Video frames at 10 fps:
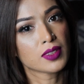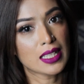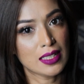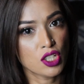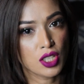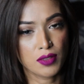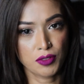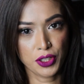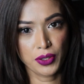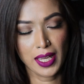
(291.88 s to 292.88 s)
conditioner
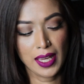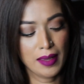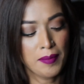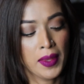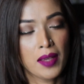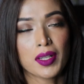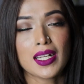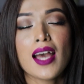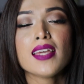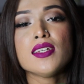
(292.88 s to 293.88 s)
for your hair,
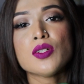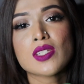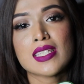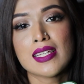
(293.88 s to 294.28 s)
but I use